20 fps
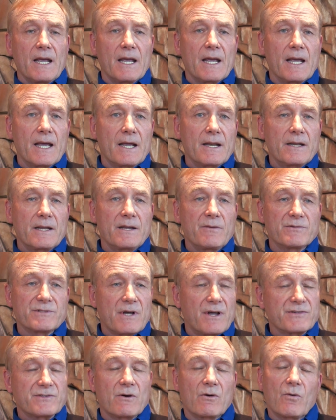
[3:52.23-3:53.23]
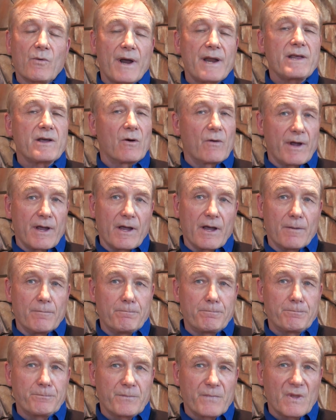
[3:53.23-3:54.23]
and he was also a radio
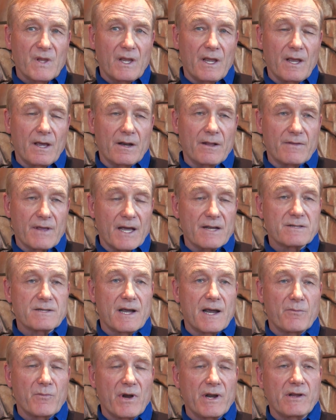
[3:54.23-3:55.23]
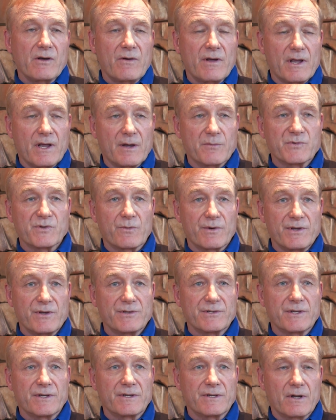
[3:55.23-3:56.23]
ham. And at that time, radio hams were
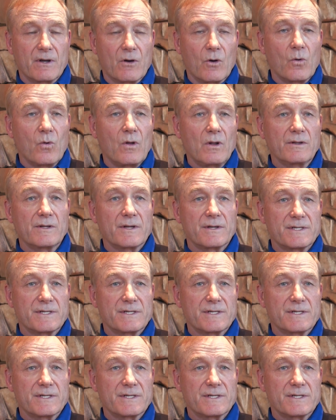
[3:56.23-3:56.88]
using old